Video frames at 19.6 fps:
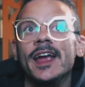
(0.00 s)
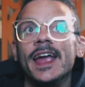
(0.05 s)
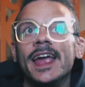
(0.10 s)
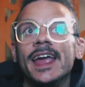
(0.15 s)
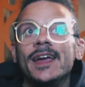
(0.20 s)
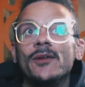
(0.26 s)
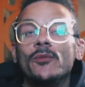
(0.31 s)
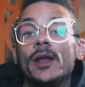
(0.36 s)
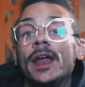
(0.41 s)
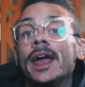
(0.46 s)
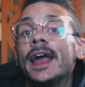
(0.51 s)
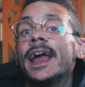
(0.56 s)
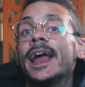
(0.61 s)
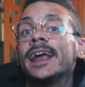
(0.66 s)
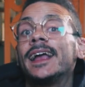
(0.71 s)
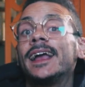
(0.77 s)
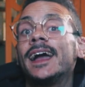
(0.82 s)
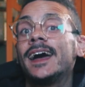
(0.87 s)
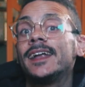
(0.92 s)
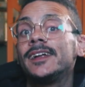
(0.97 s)
And when I had
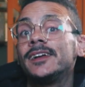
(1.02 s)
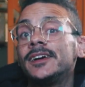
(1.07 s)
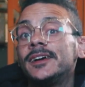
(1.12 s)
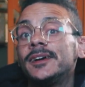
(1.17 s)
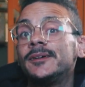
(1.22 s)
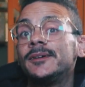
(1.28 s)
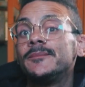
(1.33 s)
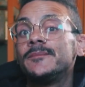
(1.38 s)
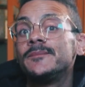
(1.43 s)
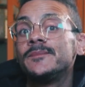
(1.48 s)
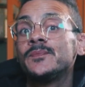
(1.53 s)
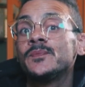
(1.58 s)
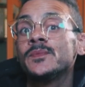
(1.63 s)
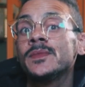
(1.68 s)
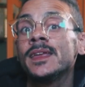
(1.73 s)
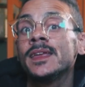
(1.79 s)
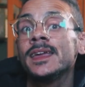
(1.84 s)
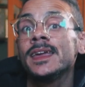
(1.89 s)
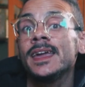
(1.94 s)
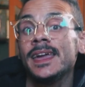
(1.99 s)
got up,
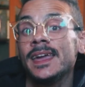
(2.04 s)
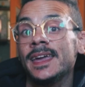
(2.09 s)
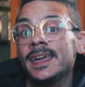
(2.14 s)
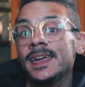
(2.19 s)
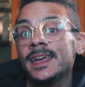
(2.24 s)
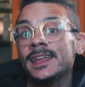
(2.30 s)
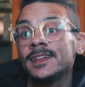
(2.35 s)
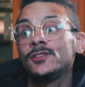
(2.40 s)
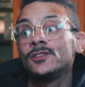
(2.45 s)
it